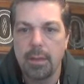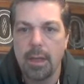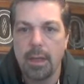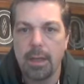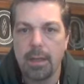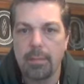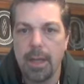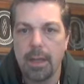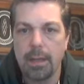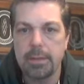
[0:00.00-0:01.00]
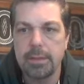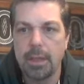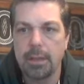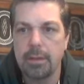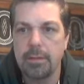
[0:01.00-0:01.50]
And I got to come back and
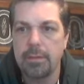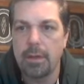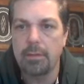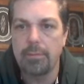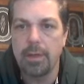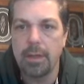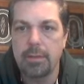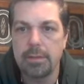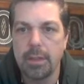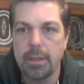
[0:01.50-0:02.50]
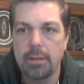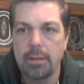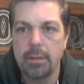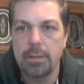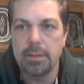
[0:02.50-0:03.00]
check those other videos again
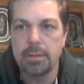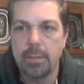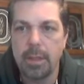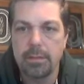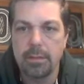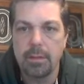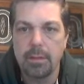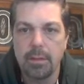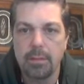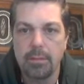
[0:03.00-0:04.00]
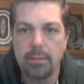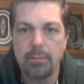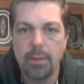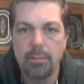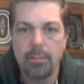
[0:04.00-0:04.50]
too, just to make sure that they're
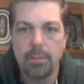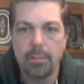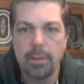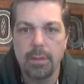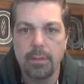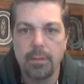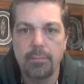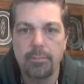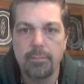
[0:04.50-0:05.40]
doing what I want them to do.